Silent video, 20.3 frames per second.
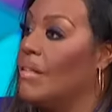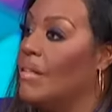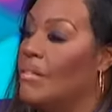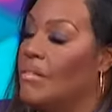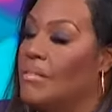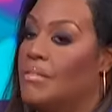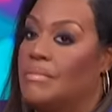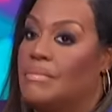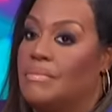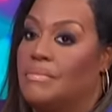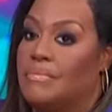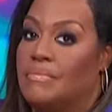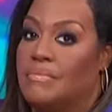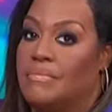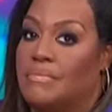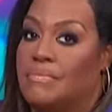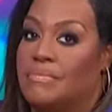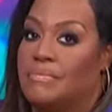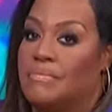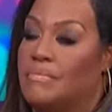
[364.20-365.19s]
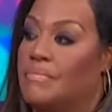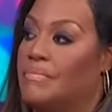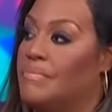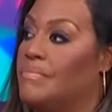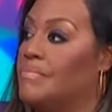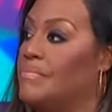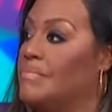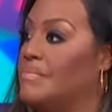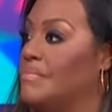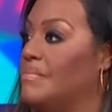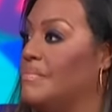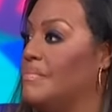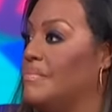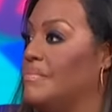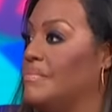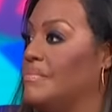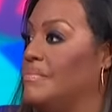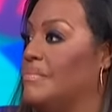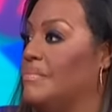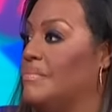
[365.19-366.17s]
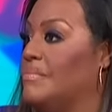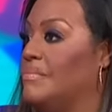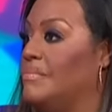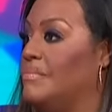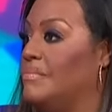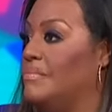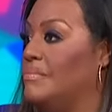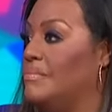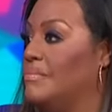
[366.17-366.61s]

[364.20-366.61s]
This person isn't speaking.